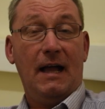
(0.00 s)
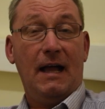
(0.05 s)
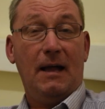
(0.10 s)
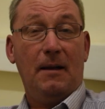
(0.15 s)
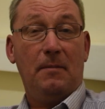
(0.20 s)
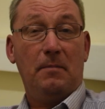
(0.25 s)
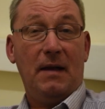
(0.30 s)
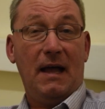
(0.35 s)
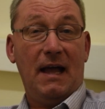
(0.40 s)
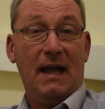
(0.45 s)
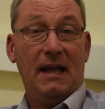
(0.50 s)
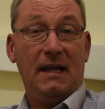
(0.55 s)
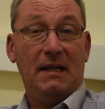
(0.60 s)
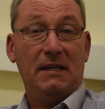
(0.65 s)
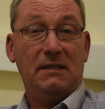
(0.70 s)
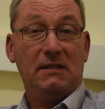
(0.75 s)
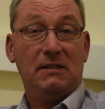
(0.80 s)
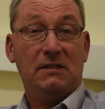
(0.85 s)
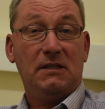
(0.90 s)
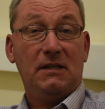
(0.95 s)

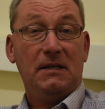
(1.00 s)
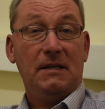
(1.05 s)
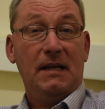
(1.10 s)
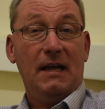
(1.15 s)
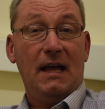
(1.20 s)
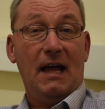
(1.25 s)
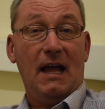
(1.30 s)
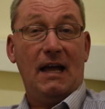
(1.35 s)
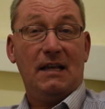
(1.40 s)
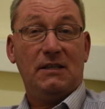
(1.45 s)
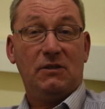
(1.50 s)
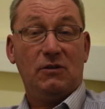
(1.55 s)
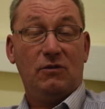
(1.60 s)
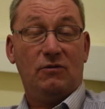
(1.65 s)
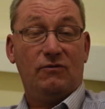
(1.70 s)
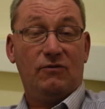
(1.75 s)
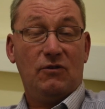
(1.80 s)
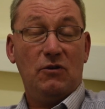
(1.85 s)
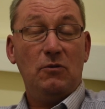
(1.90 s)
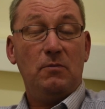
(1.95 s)
and as a
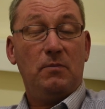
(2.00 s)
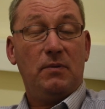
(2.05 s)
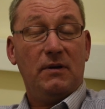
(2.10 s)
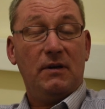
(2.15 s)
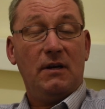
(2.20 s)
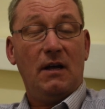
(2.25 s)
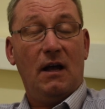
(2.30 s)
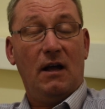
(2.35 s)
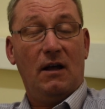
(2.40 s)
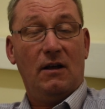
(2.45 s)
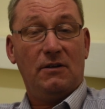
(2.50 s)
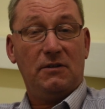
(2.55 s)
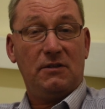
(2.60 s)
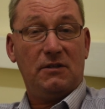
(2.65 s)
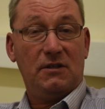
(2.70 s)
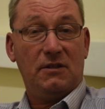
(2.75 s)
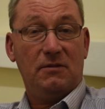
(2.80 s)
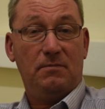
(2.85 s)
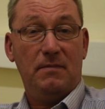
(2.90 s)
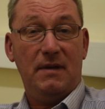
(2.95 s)
group
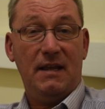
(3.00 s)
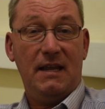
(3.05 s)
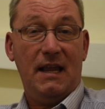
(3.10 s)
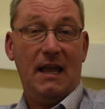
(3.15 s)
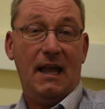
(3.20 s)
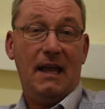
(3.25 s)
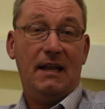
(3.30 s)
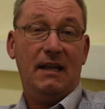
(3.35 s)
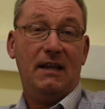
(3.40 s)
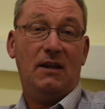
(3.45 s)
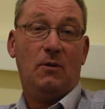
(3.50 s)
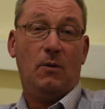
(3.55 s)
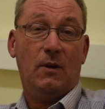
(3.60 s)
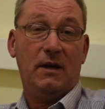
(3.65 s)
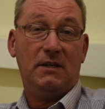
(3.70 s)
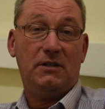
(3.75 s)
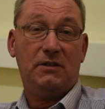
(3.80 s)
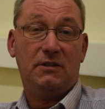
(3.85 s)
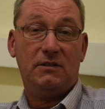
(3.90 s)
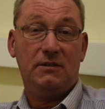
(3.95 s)
ask me any
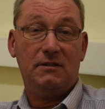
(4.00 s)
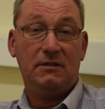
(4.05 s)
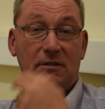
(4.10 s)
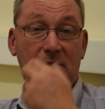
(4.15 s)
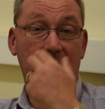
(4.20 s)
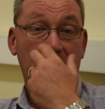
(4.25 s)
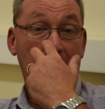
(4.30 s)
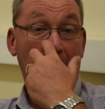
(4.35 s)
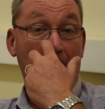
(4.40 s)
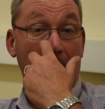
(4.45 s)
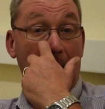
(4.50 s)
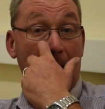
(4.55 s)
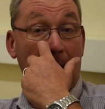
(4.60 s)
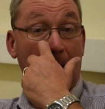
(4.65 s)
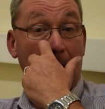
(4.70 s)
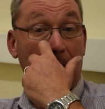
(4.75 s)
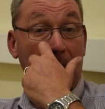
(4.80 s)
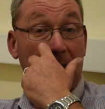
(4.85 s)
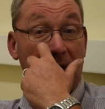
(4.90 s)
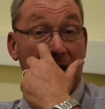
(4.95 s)
questions
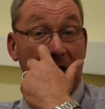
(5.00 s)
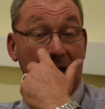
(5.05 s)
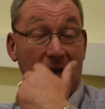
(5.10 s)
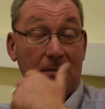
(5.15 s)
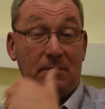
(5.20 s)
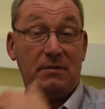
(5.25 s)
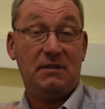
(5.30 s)
that they